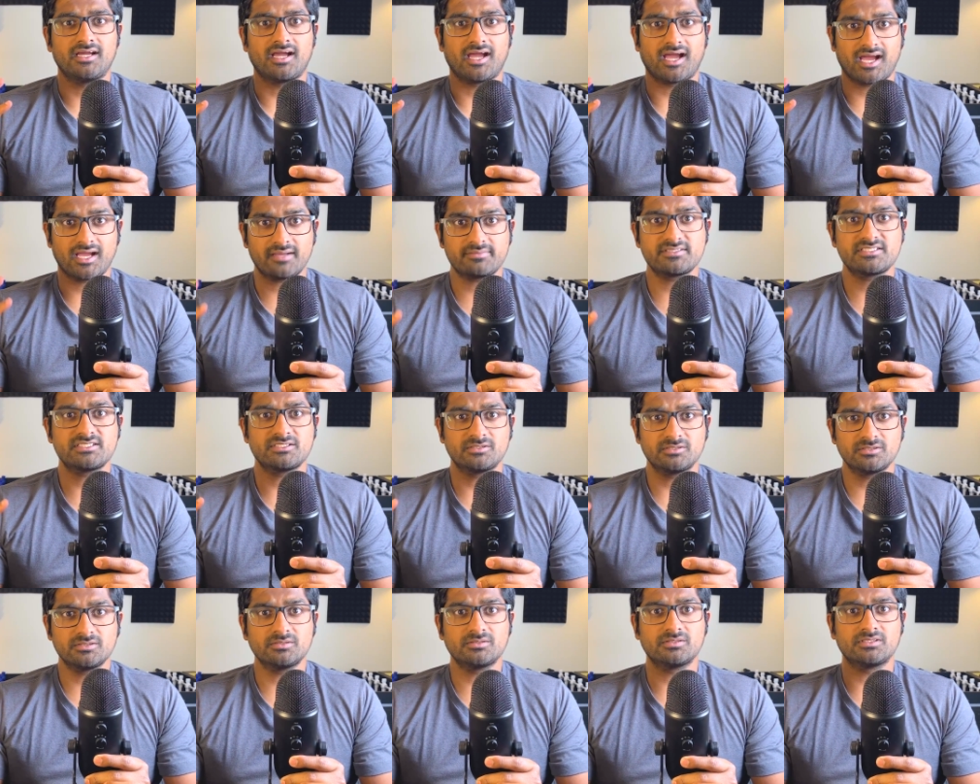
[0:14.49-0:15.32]

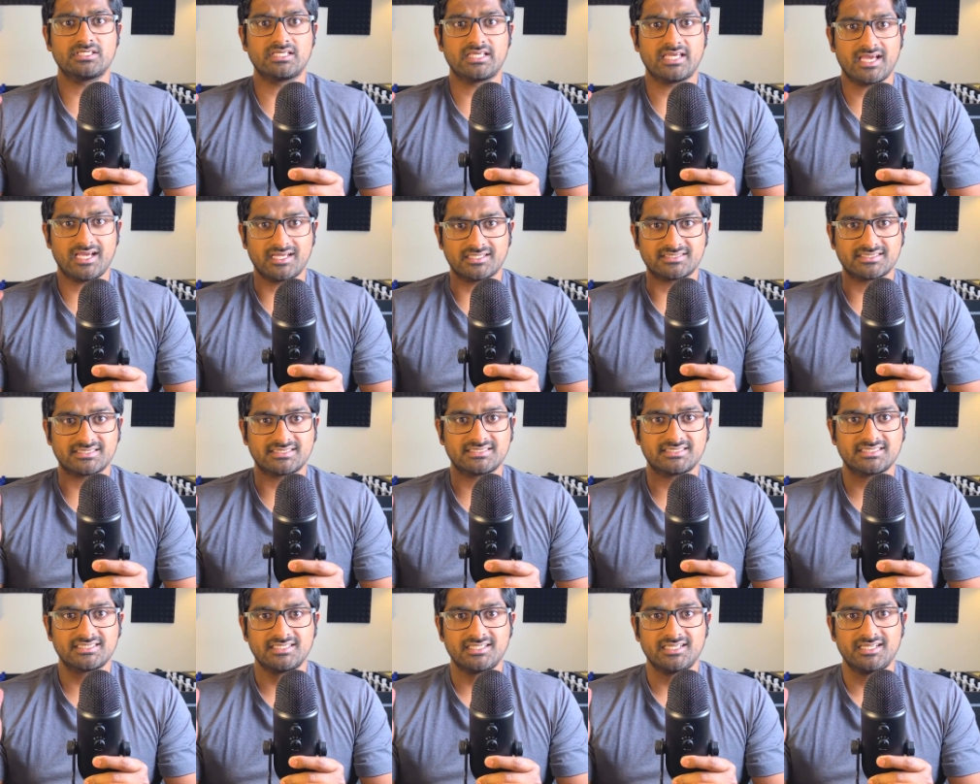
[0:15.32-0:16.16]
Absolutely,
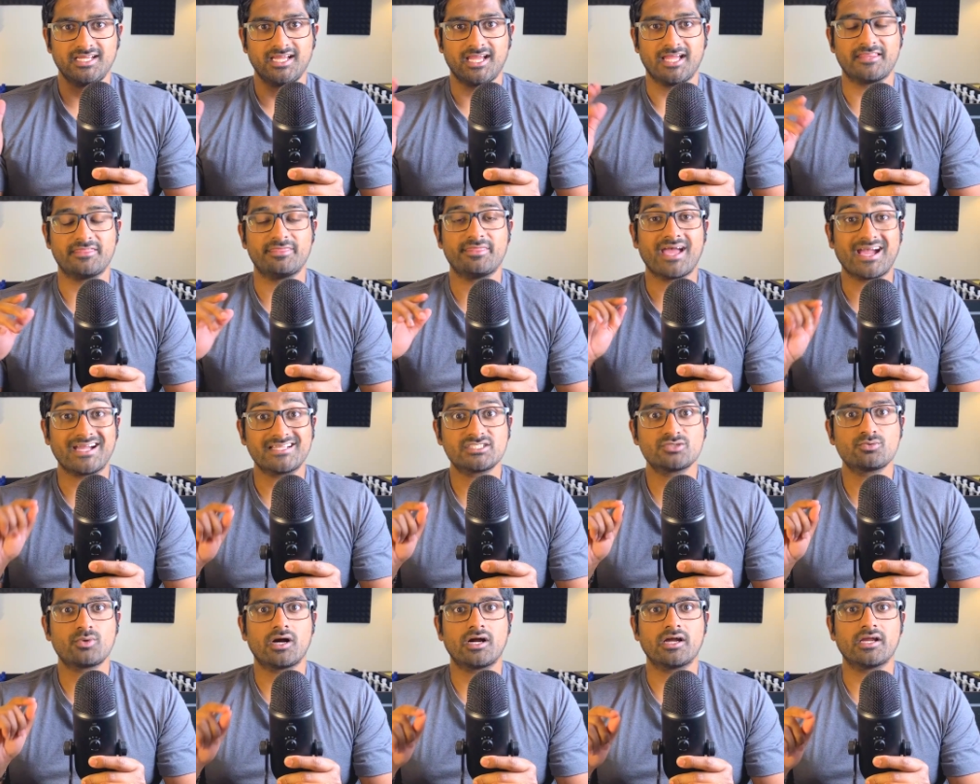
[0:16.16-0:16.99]
yes. And
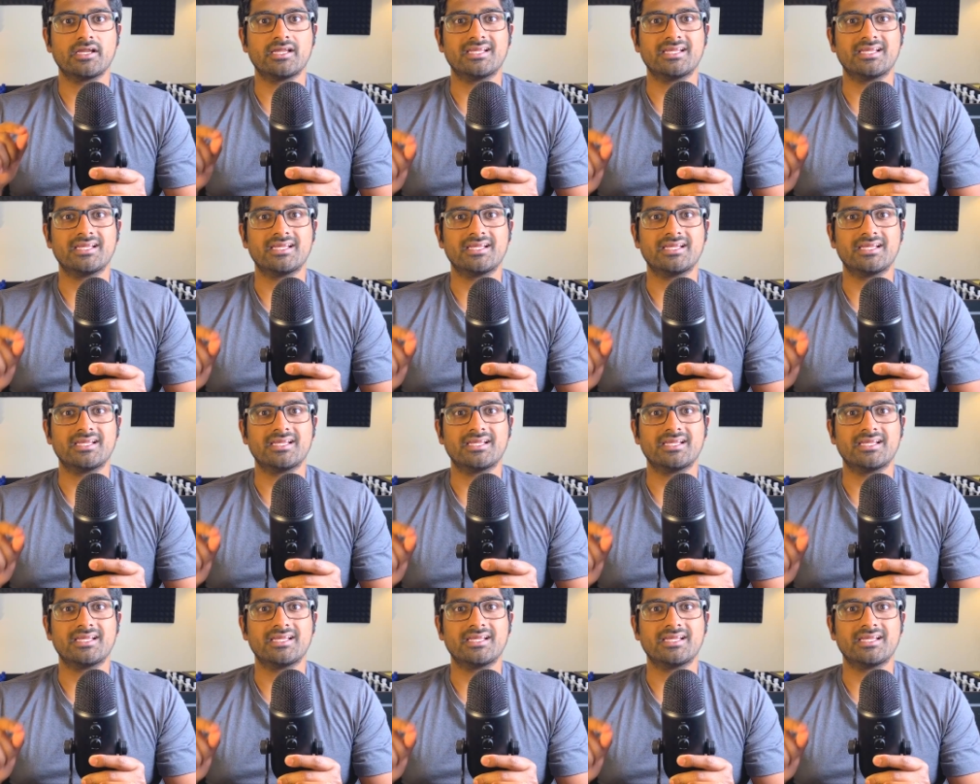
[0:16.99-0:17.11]
that's why